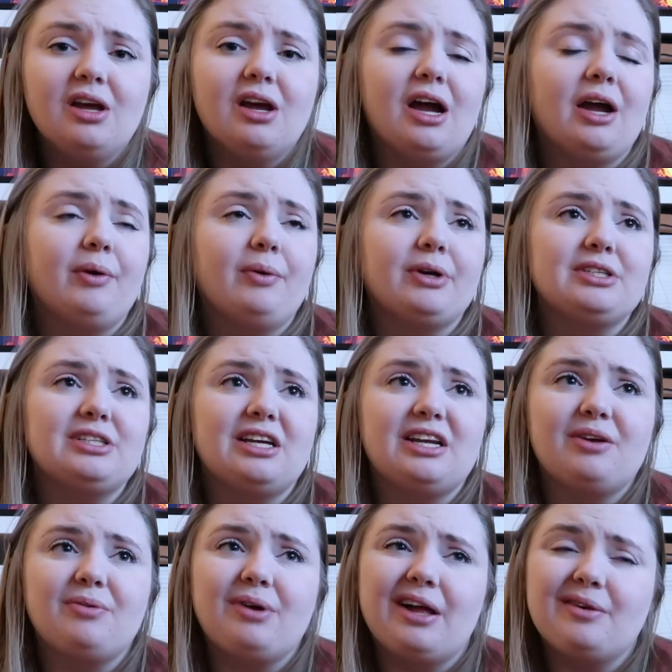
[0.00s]
I worked on
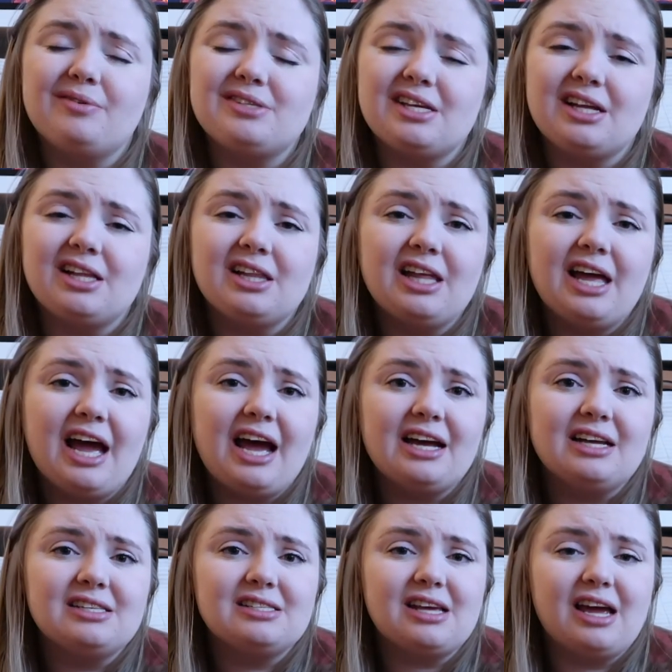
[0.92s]
it while I was in
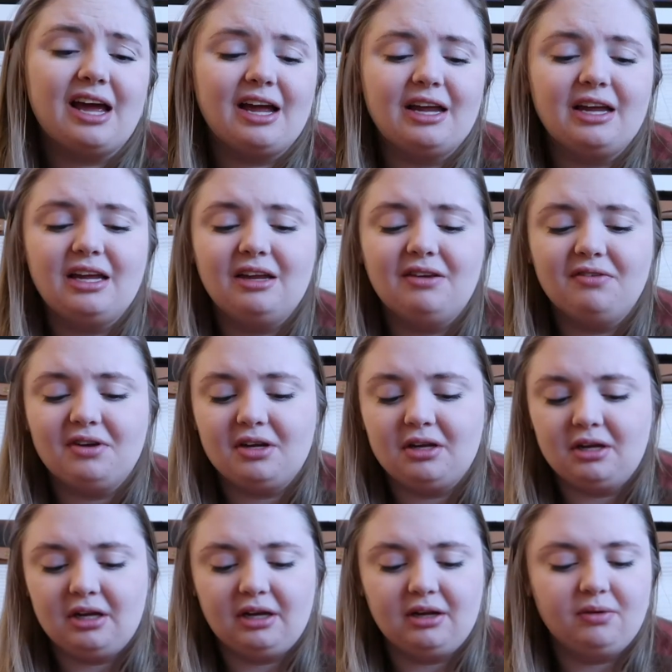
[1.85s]
class. I
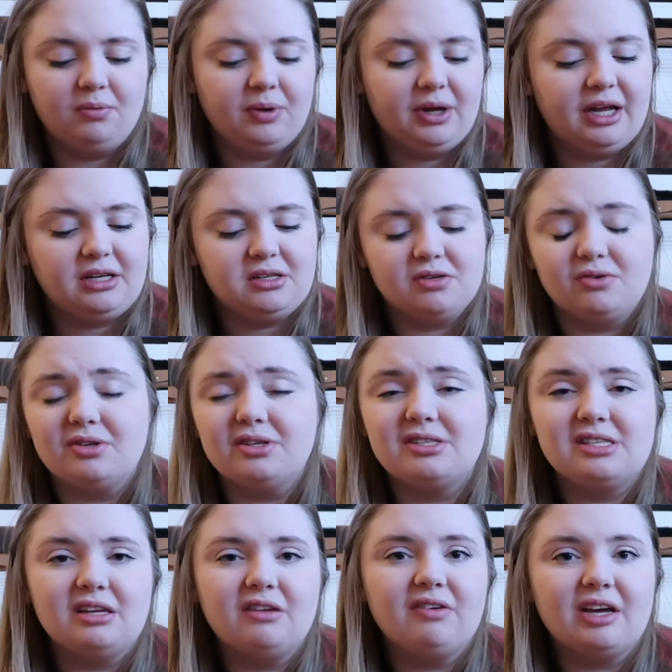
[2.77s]
even, like, we had to go to
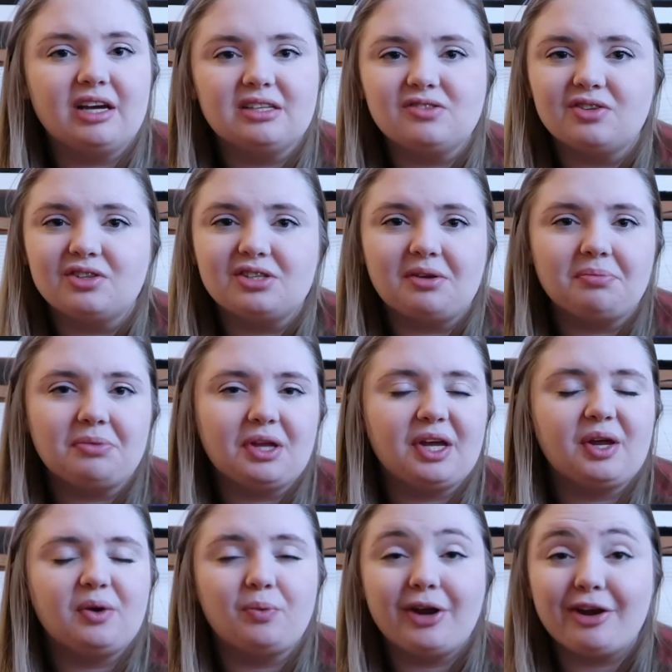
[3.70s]
CVS or
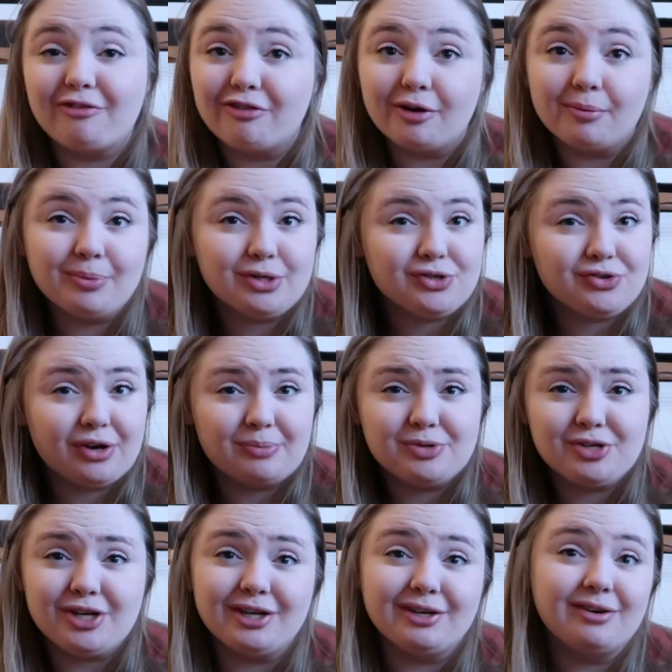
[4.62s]
something and wait for a
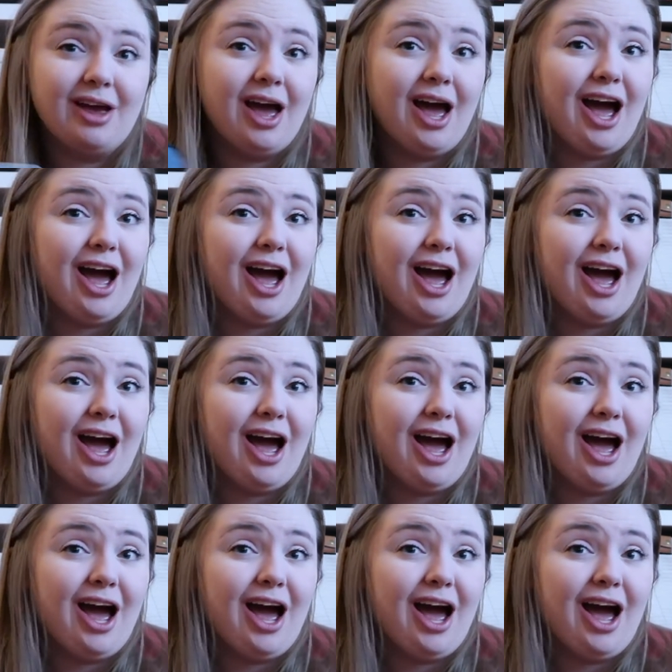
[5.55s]
prescription.